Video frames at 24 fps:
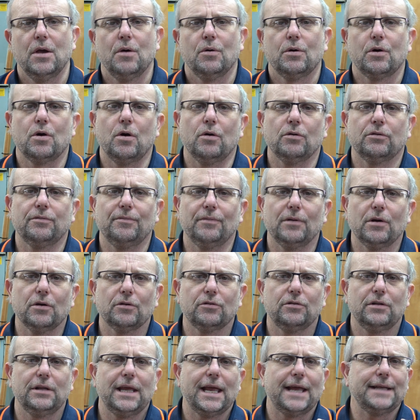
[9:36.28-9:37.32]
Constant
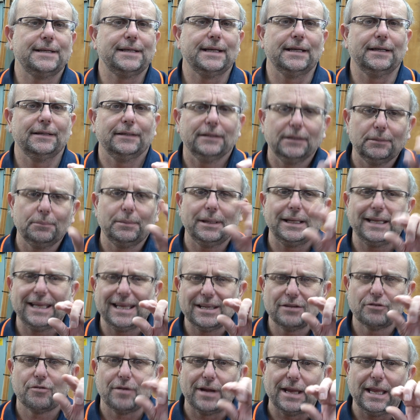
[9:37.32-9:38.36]
velocity adding a little bit
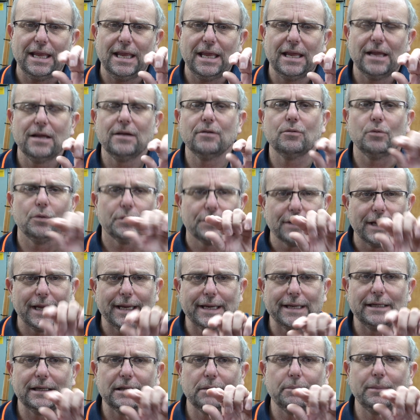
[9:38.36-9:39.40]
extra here or
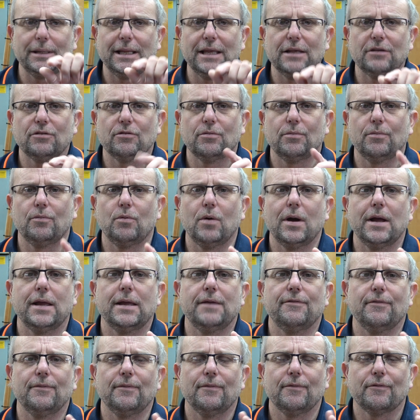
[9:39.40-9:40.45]
taking a little bit extra away
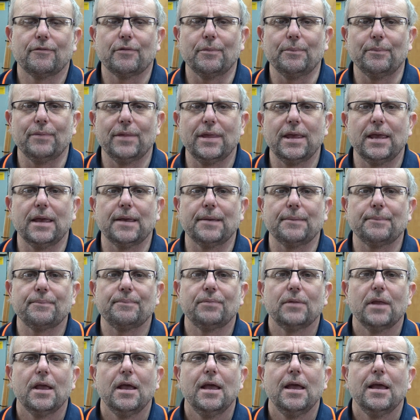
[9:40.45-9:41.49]
from there,
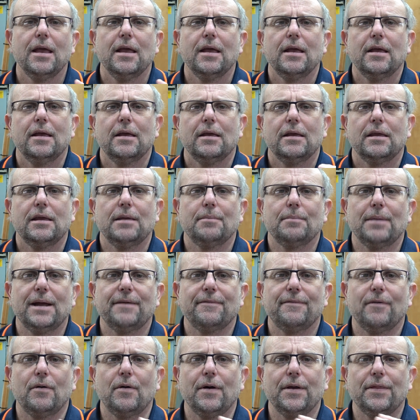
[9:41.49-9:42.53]
you may
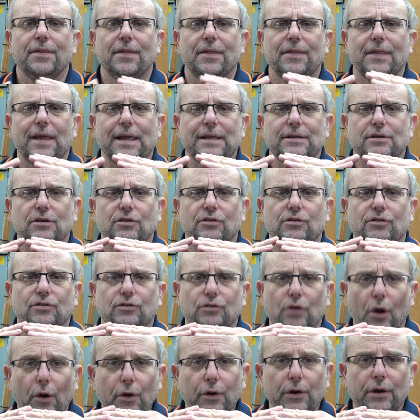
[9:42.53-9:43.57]
find that they just
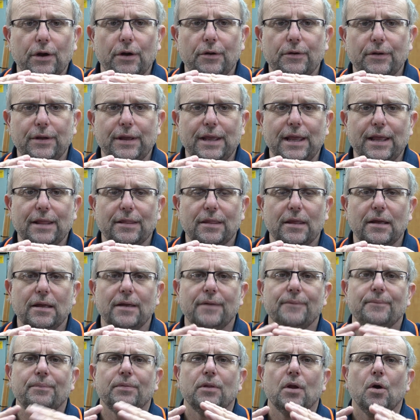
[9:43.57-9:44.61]
don't go together
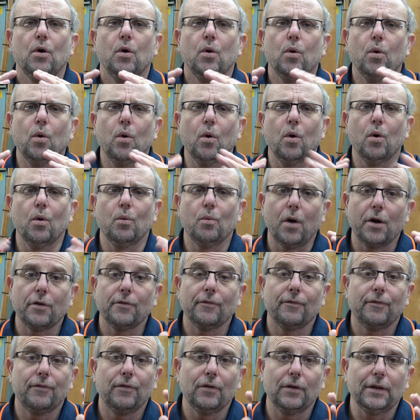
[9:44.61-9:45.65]
or won't
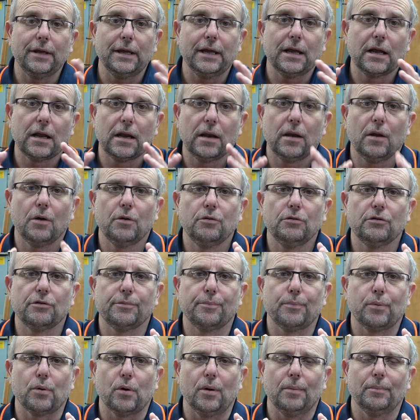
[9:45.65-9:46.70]
fully close
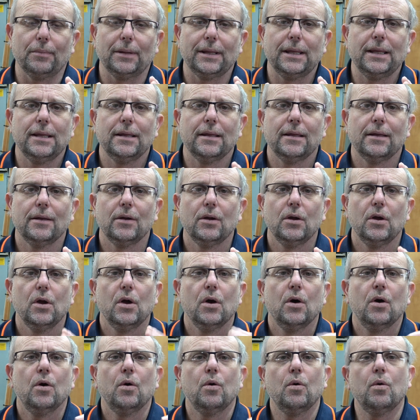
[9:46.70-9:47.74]
properly,
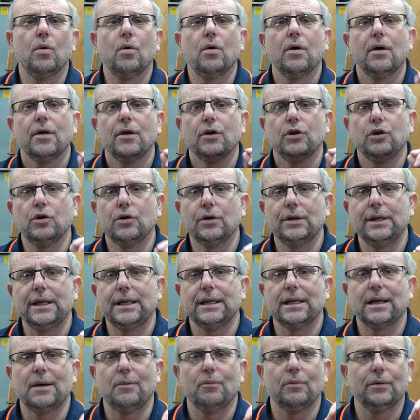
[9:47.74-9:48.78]
or you could
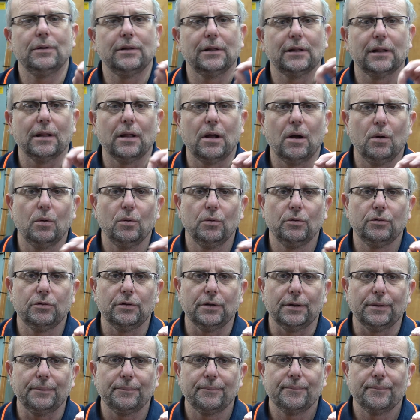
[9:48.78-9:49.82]
end up with little holes in it.